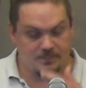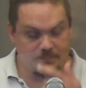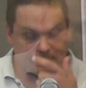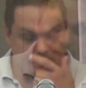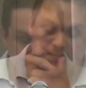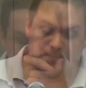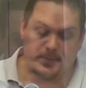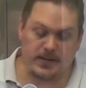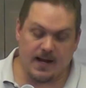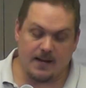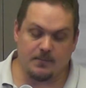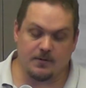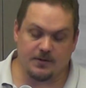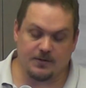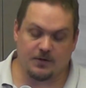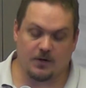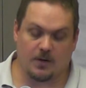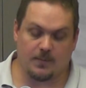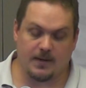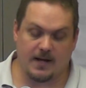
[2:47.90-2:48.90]
I've been able to
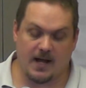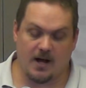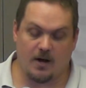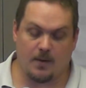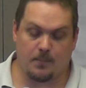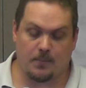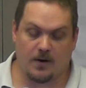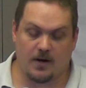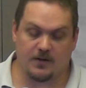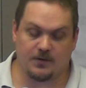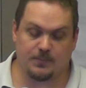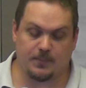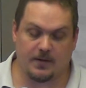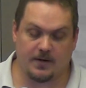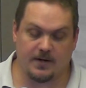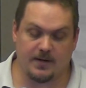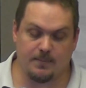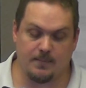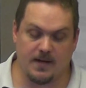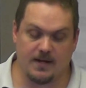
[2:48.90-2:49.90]
determine how a
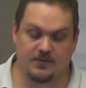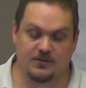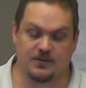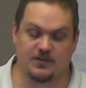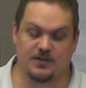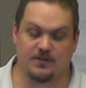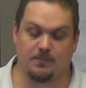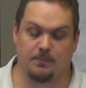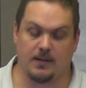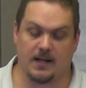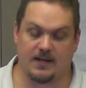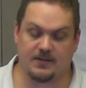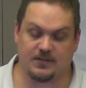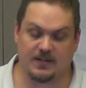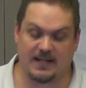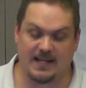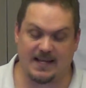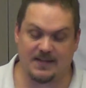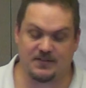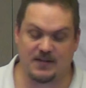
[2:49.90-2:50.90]
prosperity message of
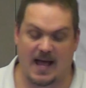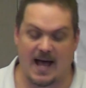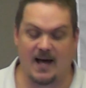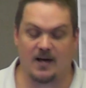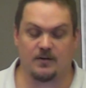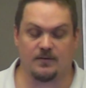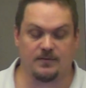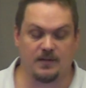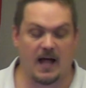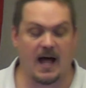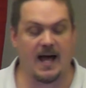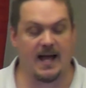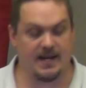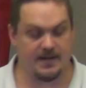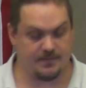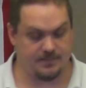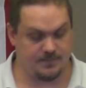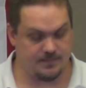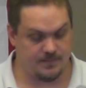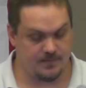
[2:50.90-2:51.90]
blessing is out of
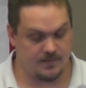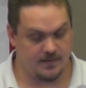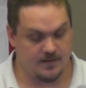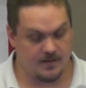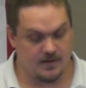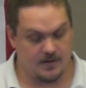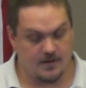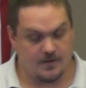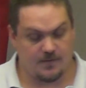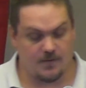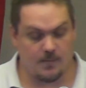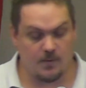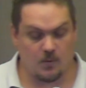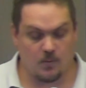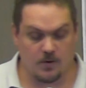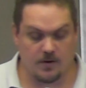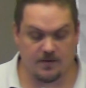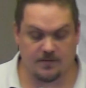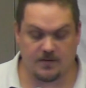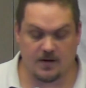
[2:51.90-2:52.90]
line from the
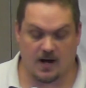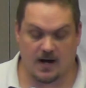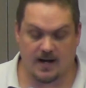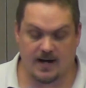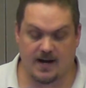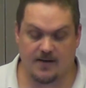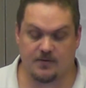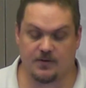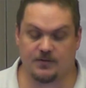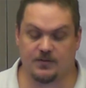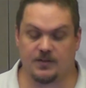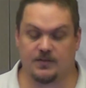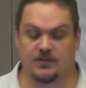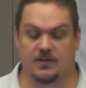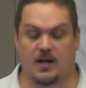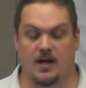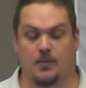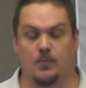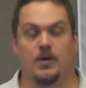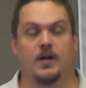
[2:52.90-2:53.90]
Word of God ever
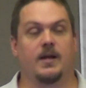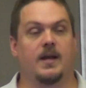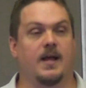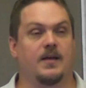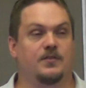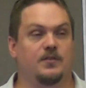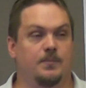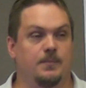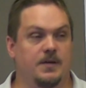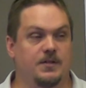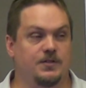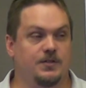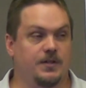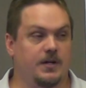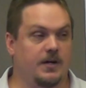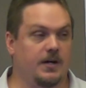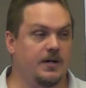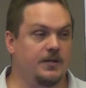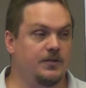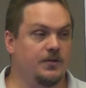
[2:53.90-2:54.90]
since I went as a
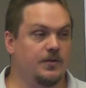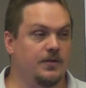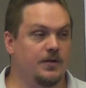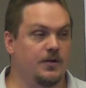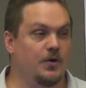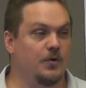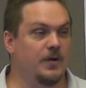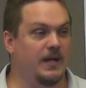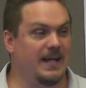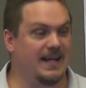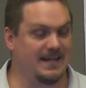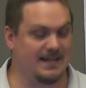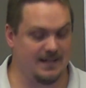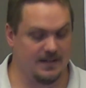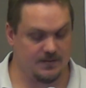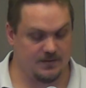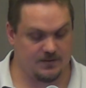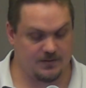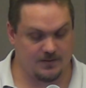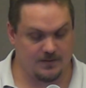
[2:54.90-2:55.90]
missionary to the Kuna
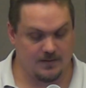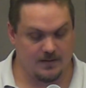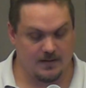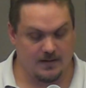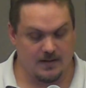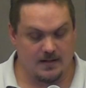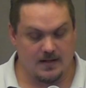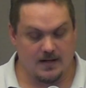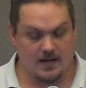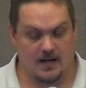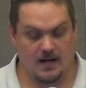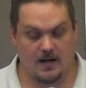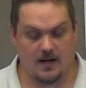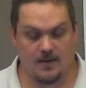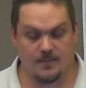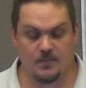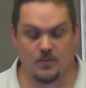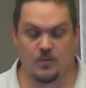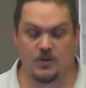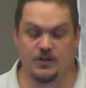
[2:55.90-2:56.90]
Indians.
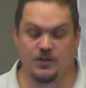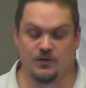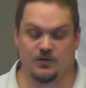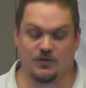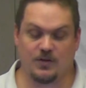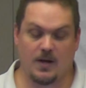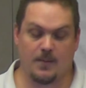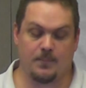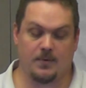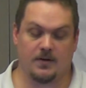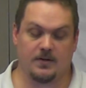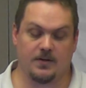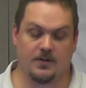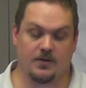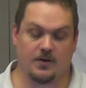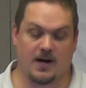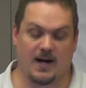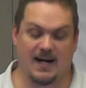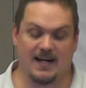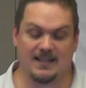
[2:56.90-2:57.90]
When you step onto
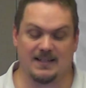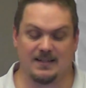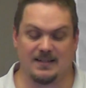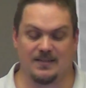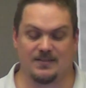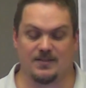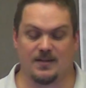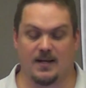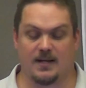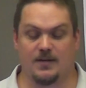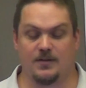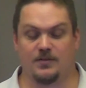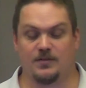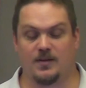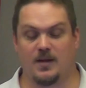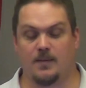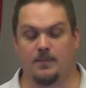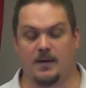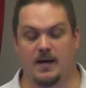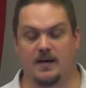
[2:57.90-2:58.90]
their island, it's like you
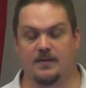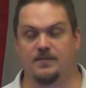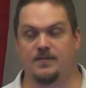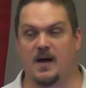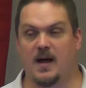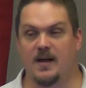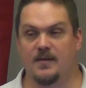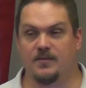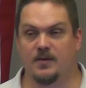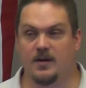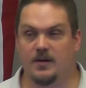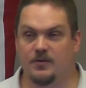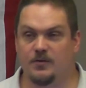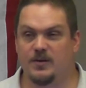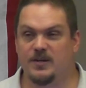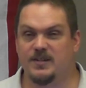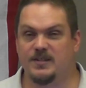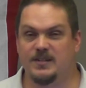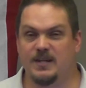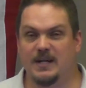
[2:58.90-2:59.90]
step back
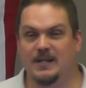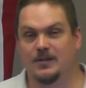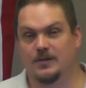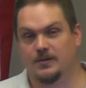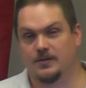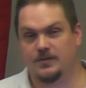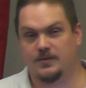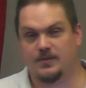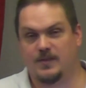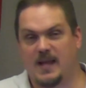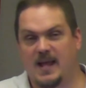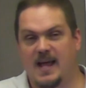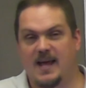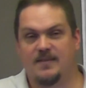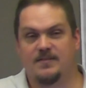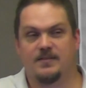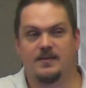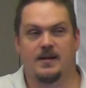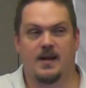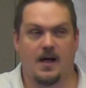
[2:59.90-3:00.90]
500 years. They
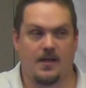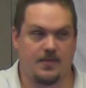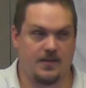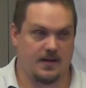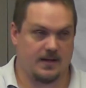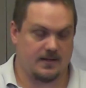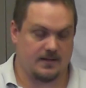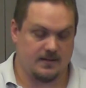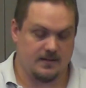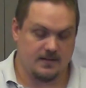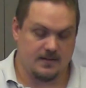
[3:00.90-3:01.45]
have nothing.